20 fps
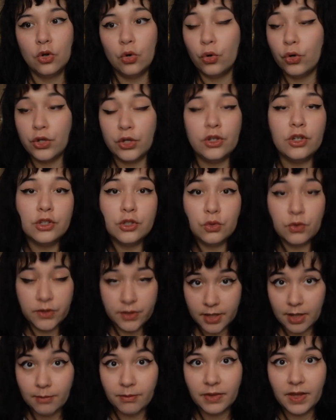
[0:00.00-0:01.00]
or you can do
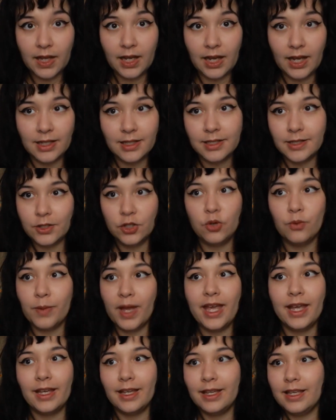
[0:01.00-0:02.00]
something and still
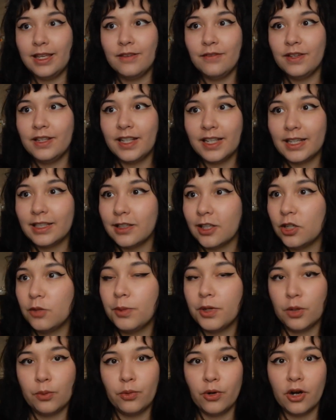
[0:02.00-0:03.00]
make even like a little
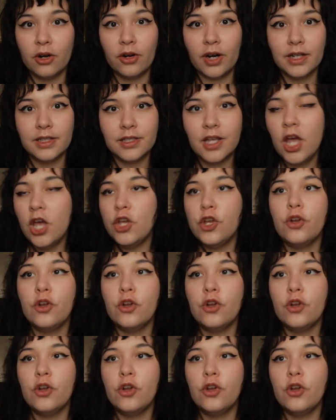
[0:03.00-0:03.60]
bit of progress.